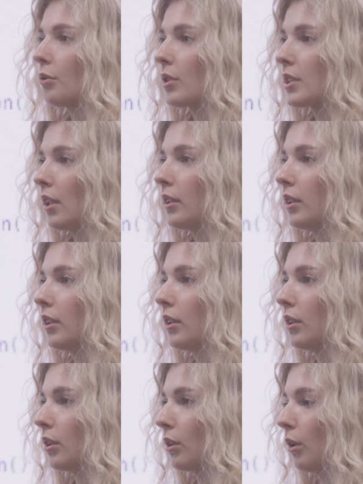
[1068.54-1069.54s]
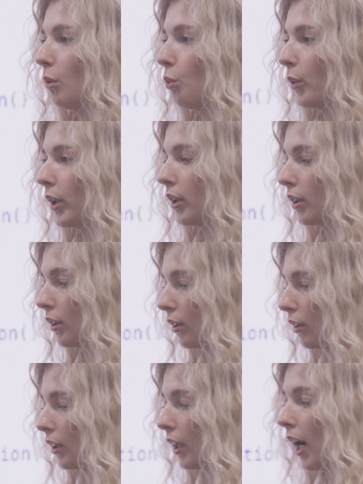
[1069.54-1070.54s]
it resulted
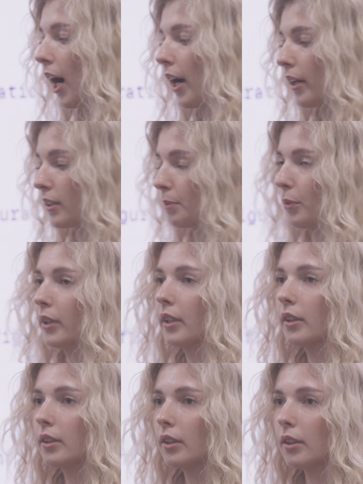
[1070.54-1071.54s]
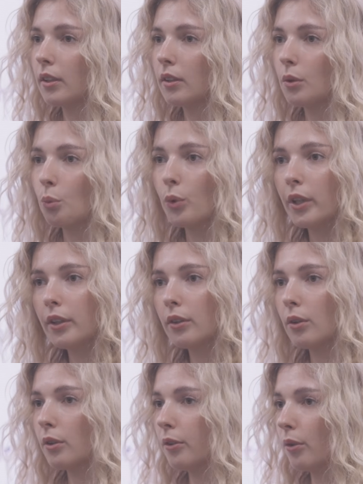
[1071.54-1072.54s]
with the highest predicted word
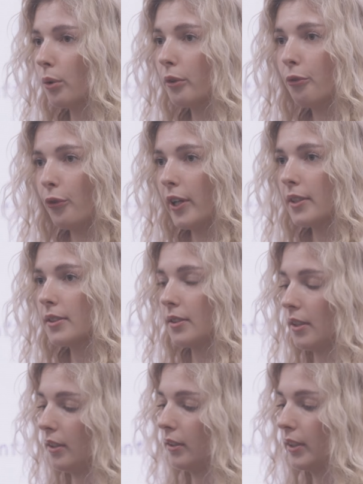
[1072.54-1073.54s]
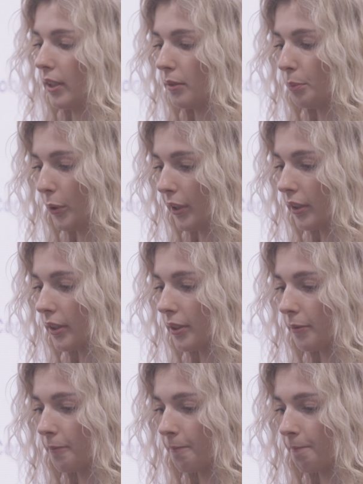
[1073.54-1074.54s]
or phrase at that point.